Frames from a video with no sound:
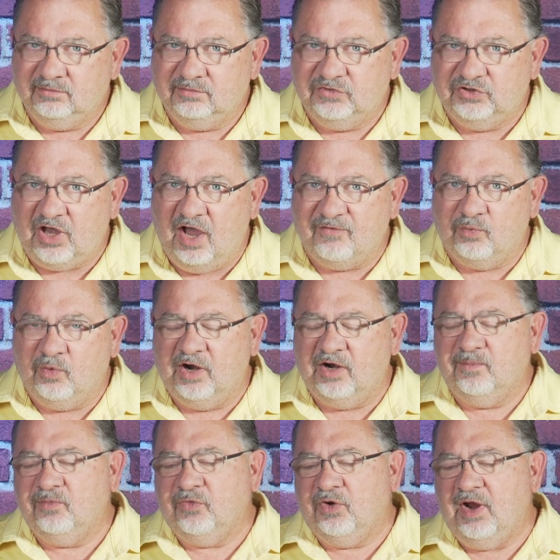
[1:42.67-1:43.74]
software,
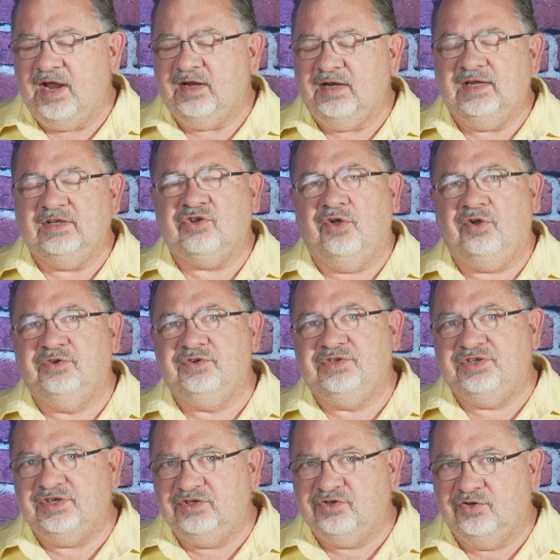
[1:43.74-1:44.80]
right? It's
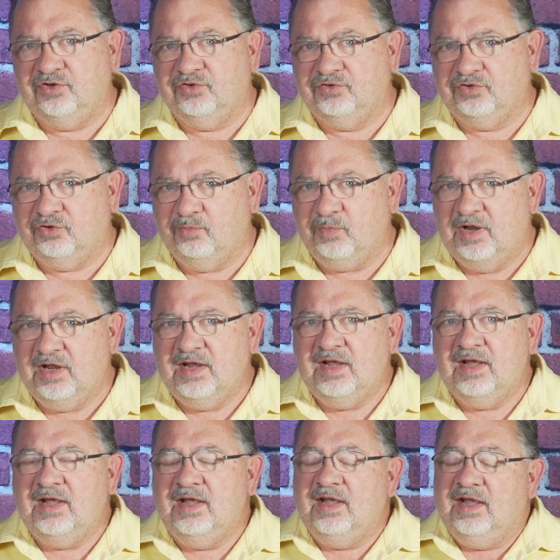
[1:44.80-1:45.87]
called digital zoom.
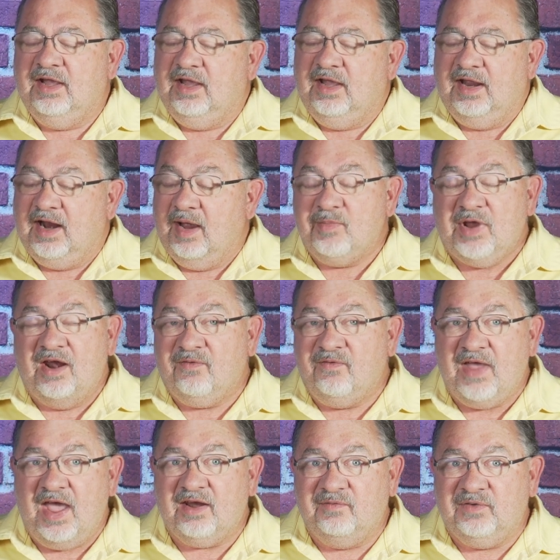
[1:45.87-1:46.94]
And I'm not a
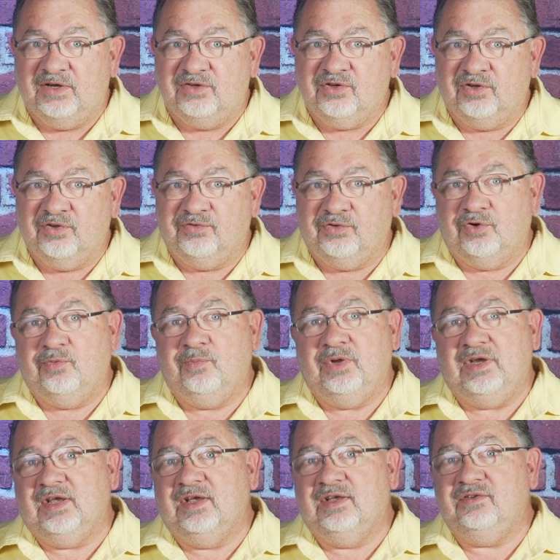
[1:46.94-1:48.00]
fan of digital zoom
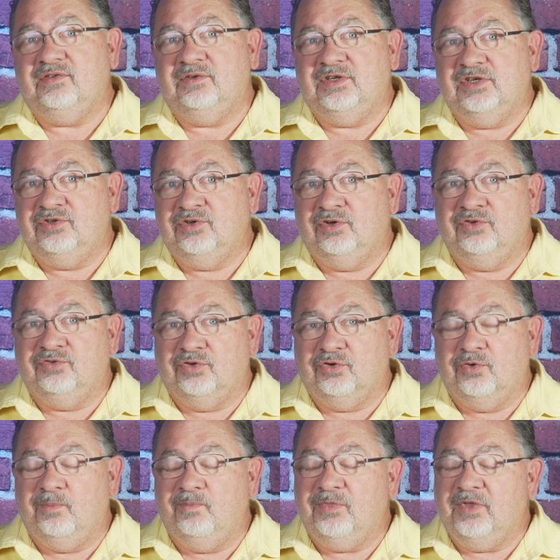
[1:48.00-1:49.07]
because digital
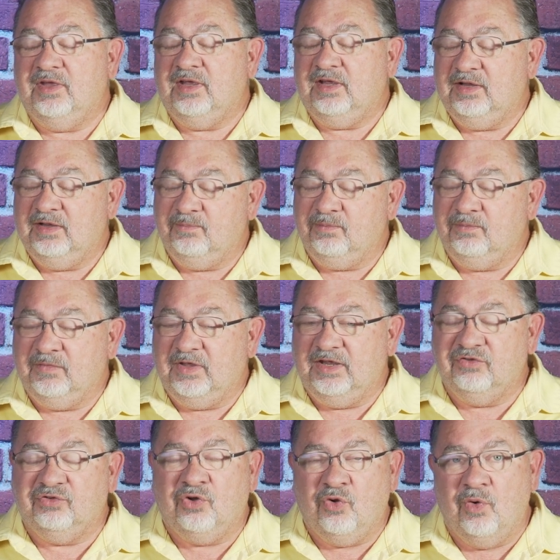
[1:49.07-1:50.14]
zoom
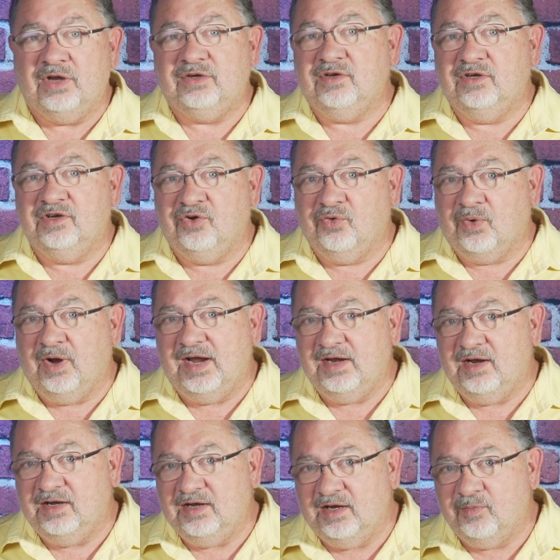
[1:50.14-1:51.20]
is going to
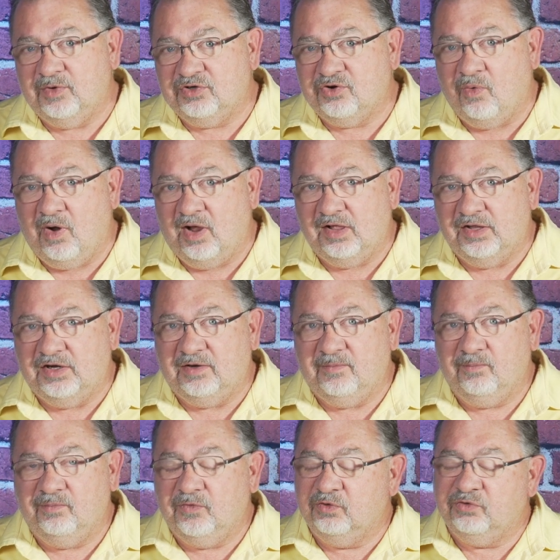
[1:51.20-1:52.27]
degrade image quality.
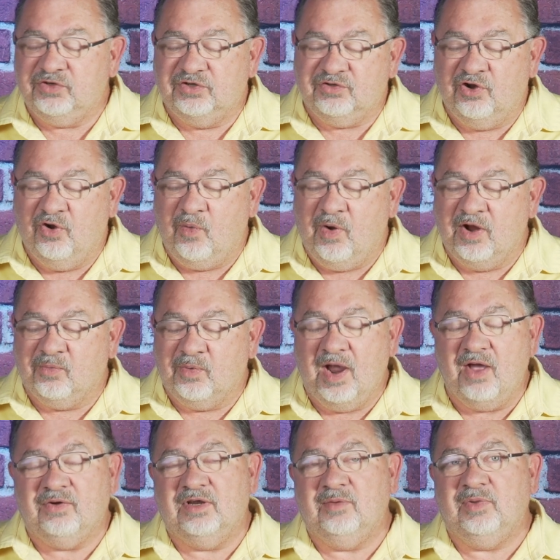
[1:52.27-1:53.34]
There's just no way
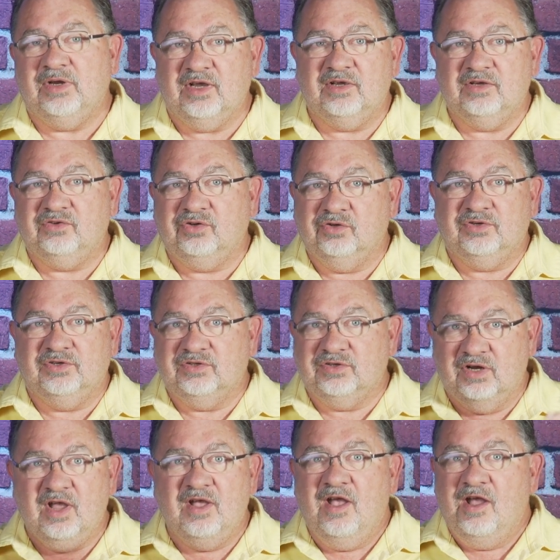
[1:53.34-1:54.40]
around it because you're just
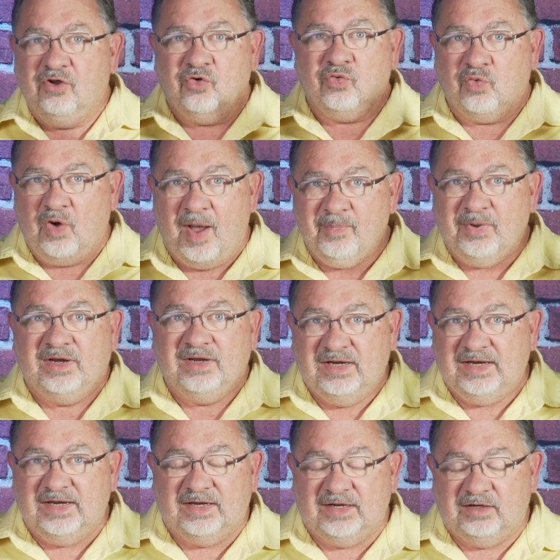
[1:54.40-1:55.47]
cropping
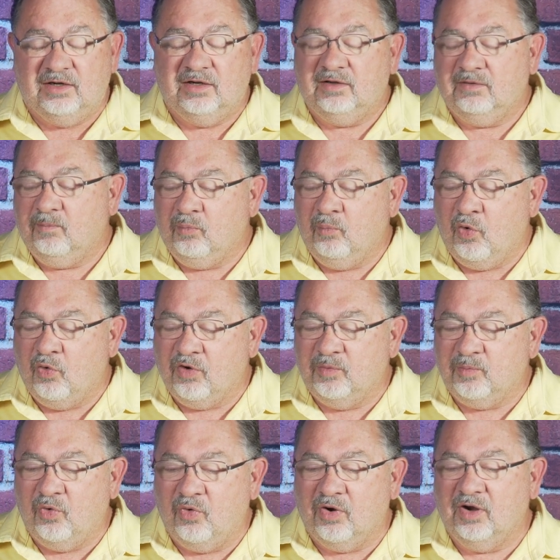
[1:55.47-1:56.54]
in more
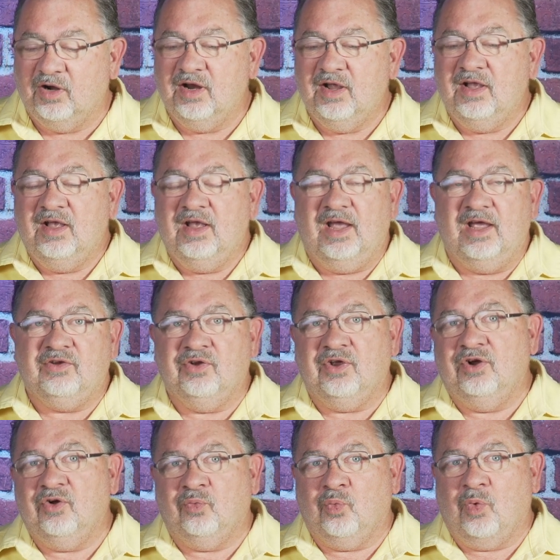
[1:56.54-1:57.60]
and more, and you're
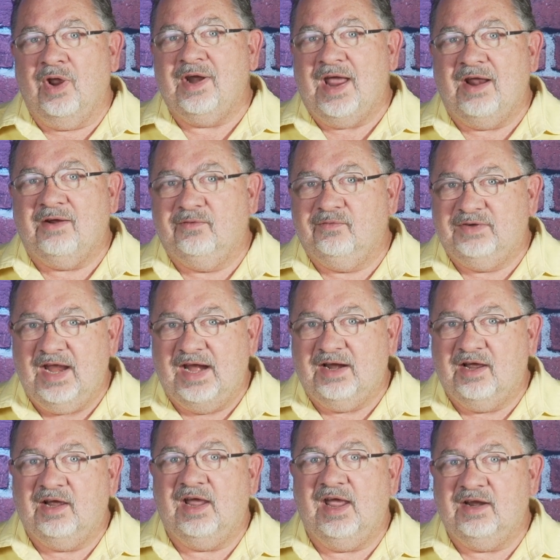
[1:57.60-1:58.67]
going to run out of
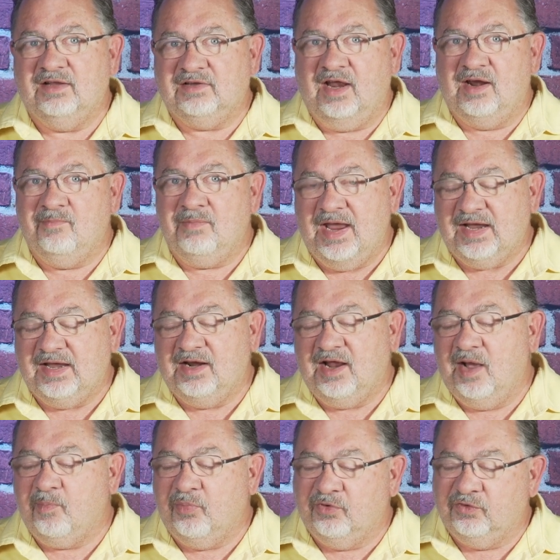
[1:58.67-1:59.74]
data, and it's got to make it
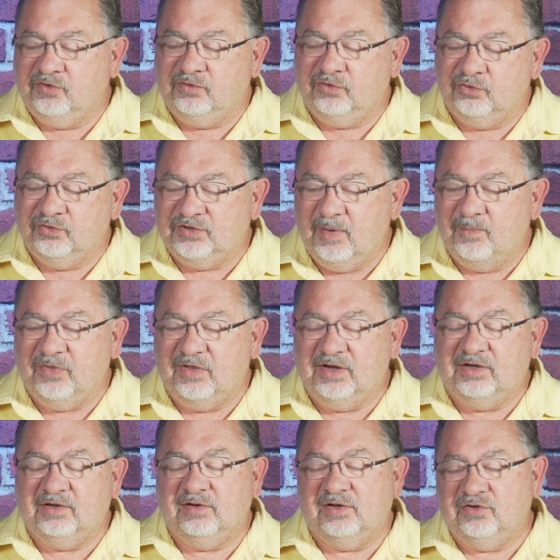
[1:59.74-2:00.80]
up or do
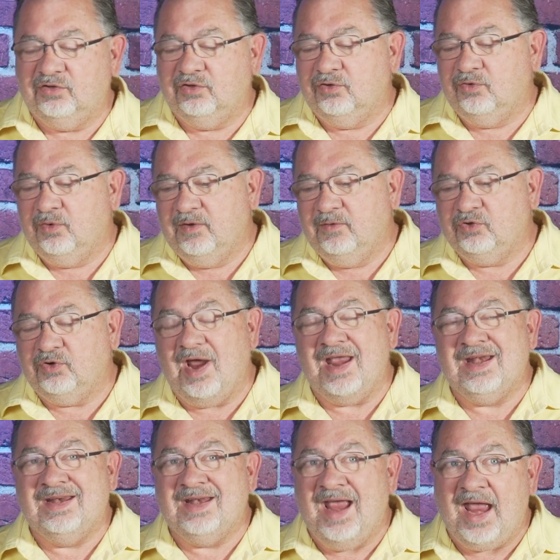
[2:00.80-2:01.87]
something to try
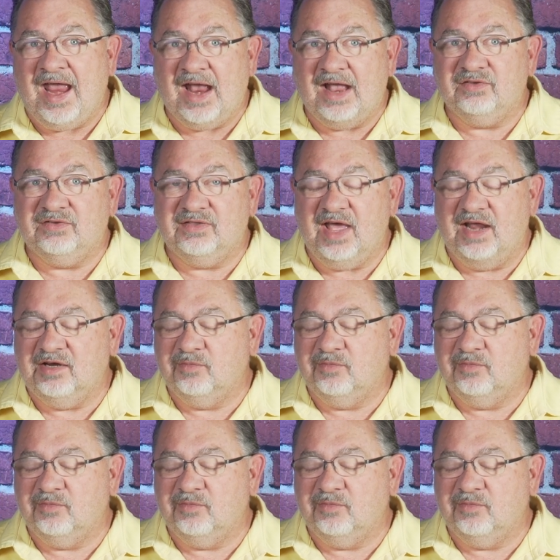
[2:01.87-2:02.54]
and enhance that